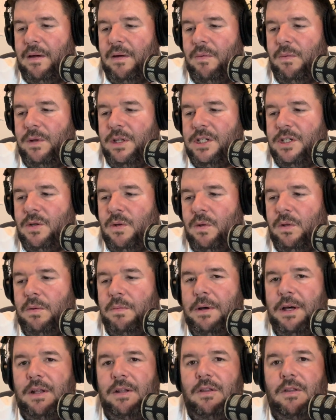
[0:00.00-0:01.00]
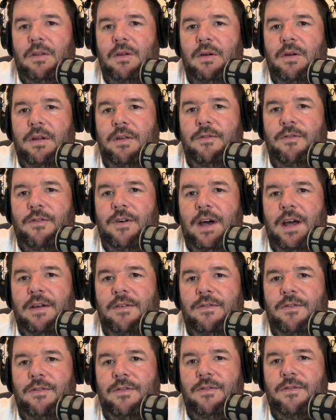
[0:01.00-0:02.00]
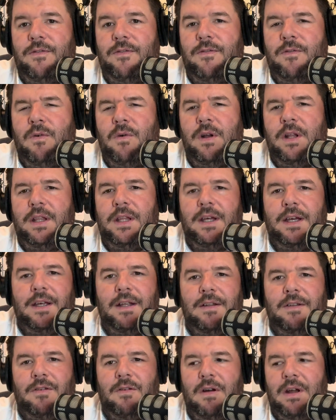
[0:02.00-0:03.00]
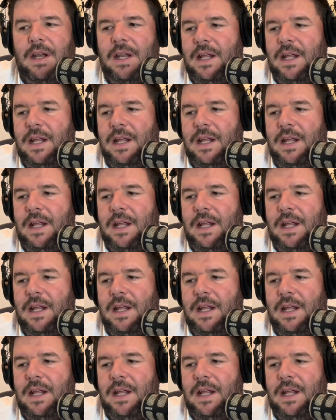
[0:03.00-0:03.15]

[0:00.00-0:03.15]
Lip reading: We sold about 35-40 tickets right